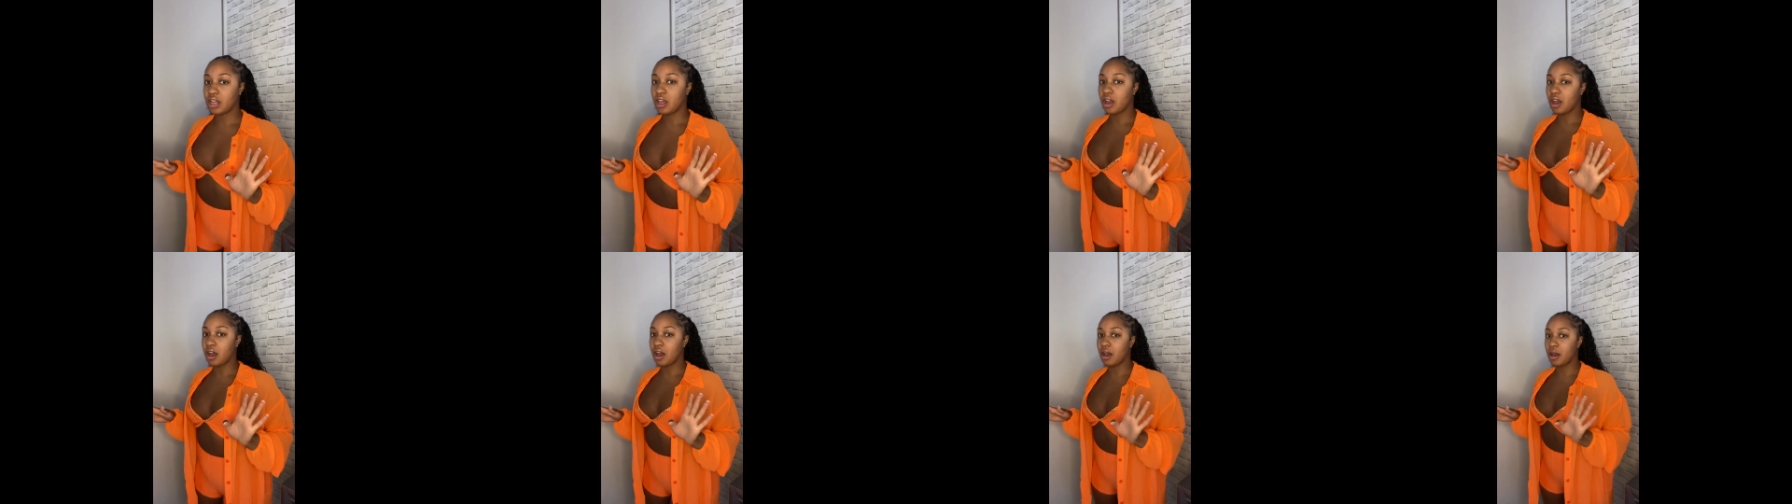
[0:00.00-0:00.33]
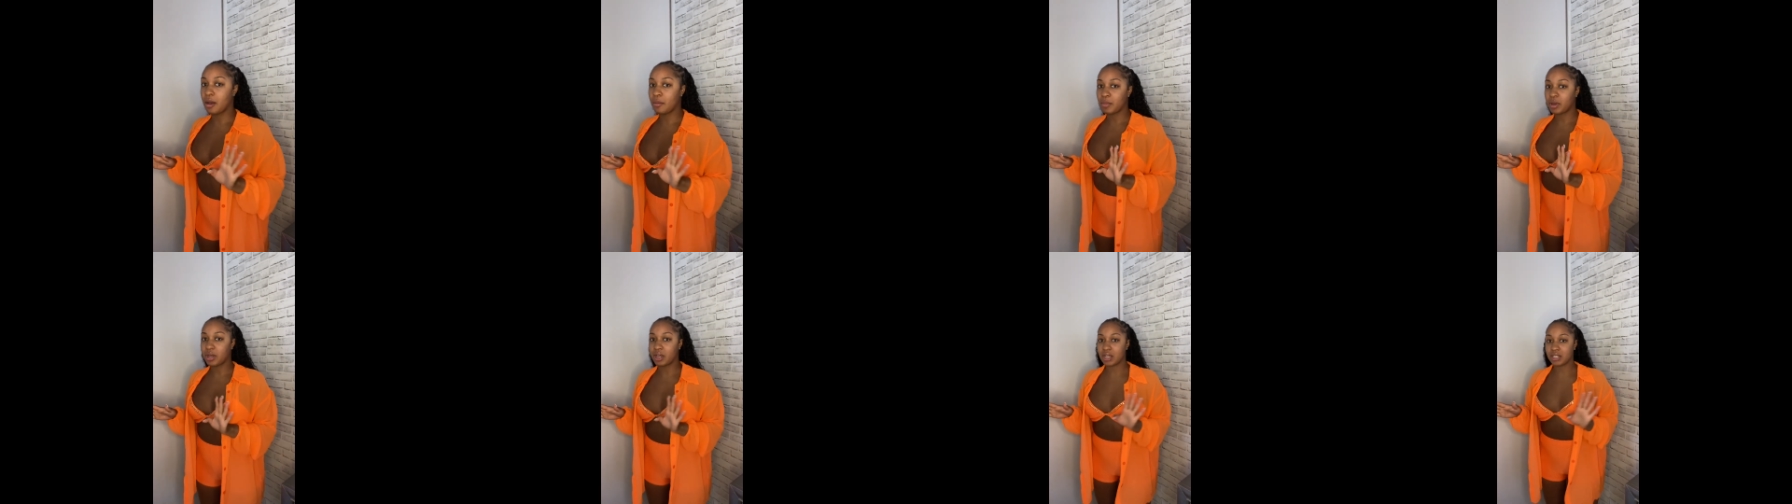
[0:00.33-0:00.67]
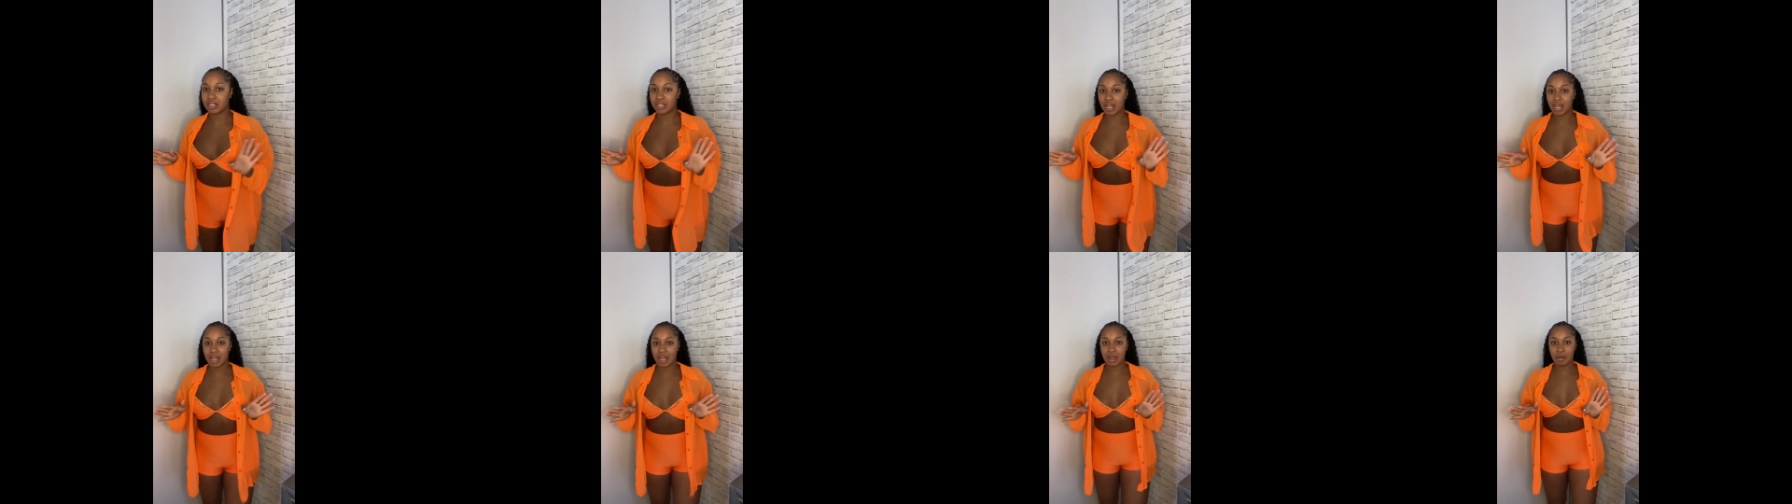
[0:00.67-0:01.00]
um, because
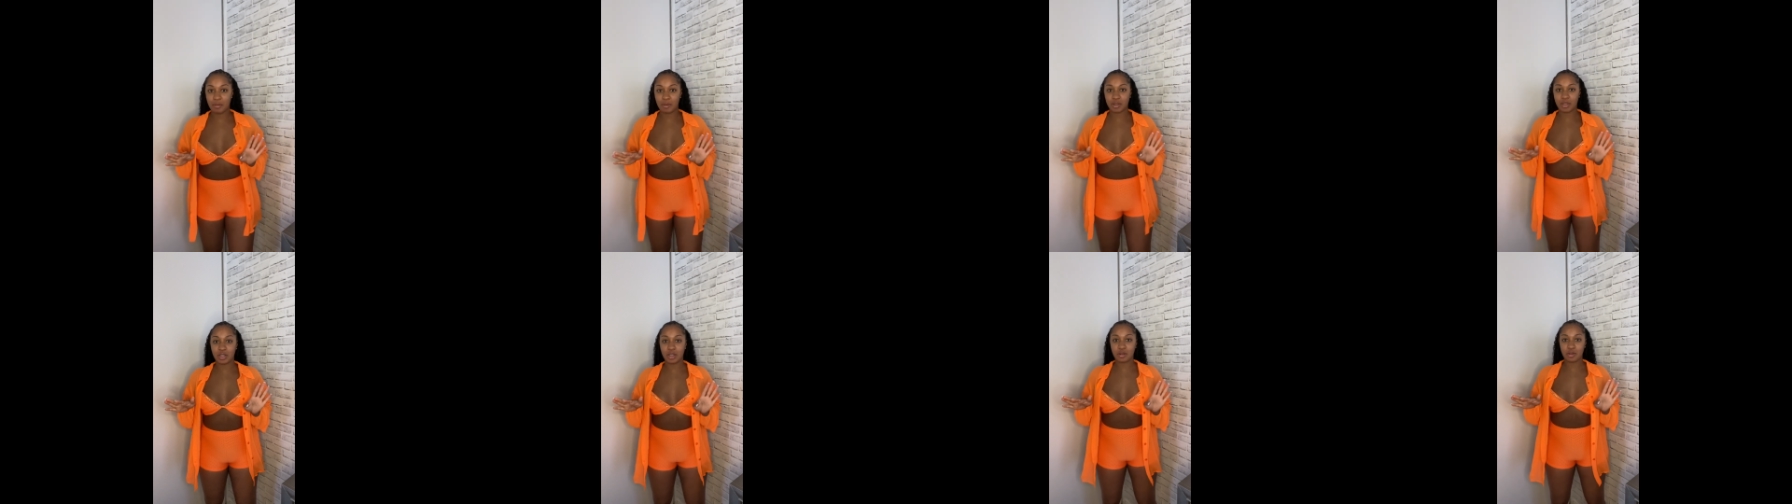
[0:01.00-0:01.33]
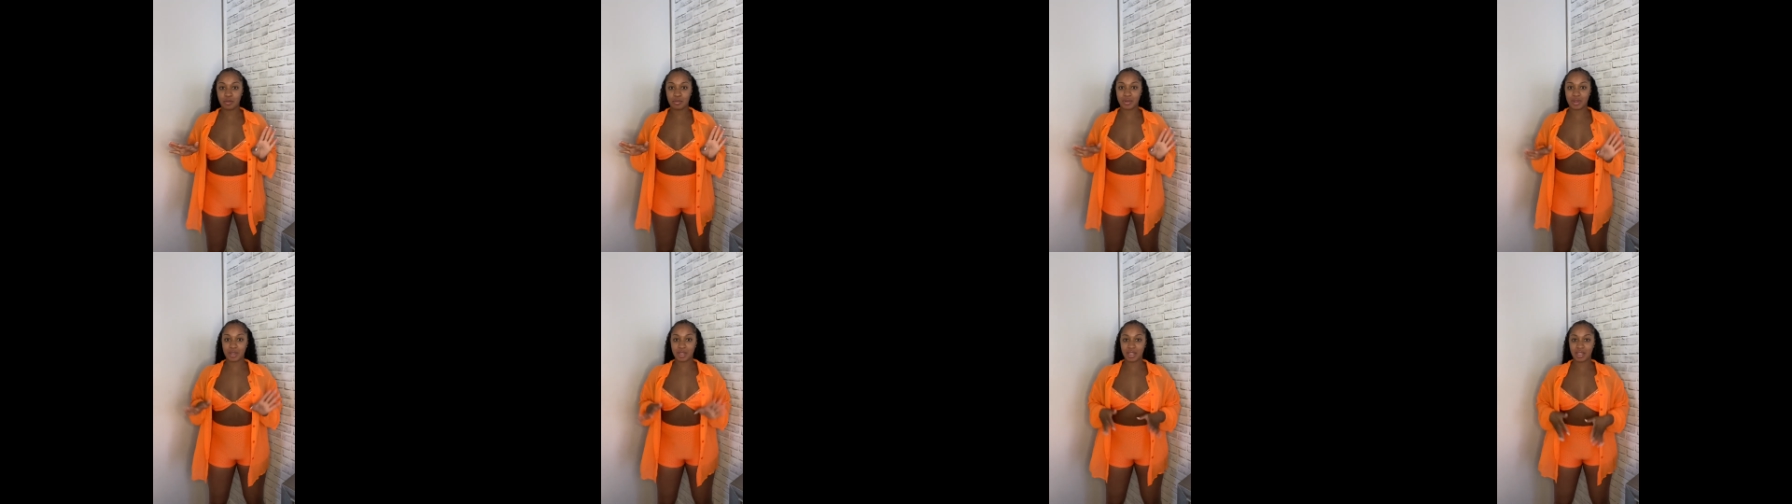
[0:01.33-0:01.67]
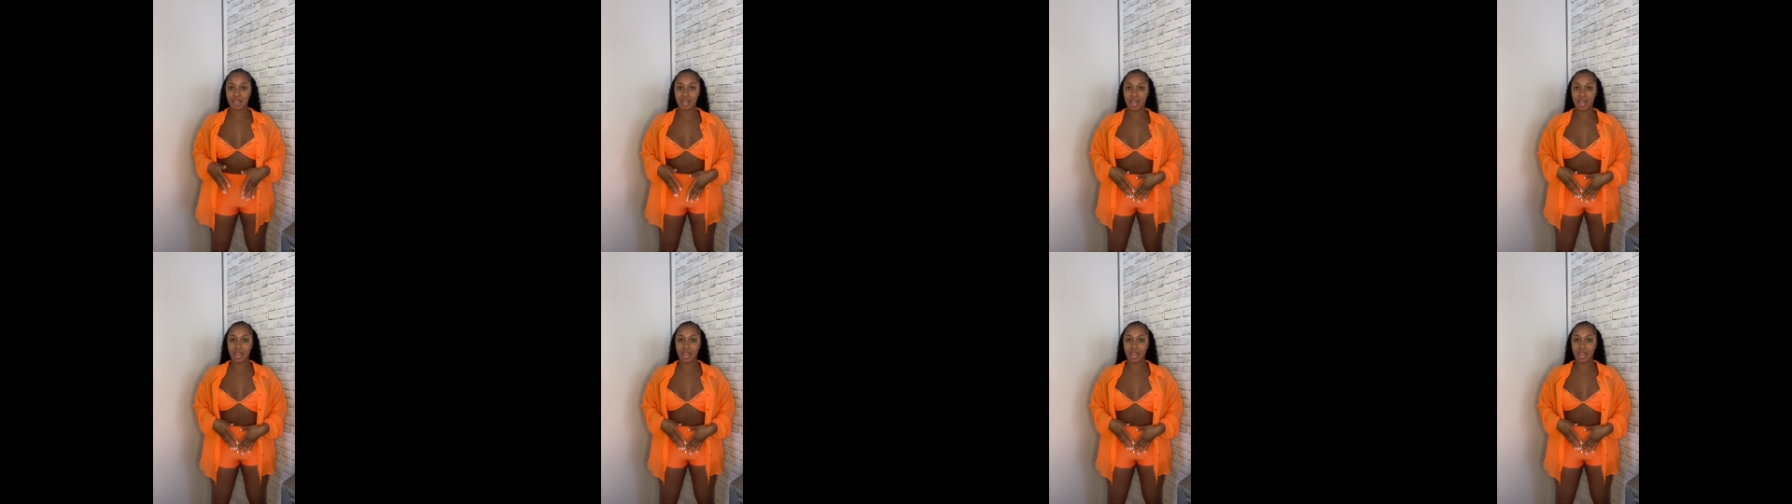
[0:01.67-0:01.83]
I am a little bit